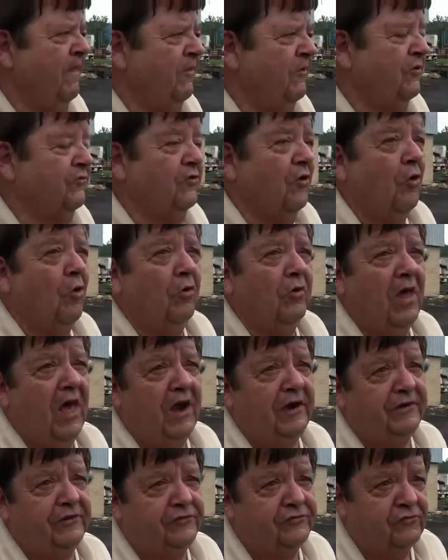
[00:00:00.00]
There's a whole
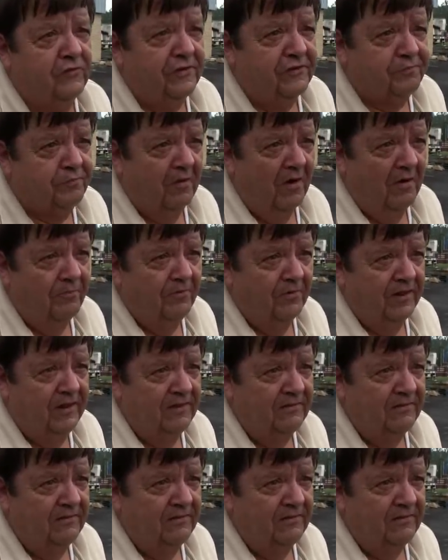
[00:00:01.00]
lot of distressed property.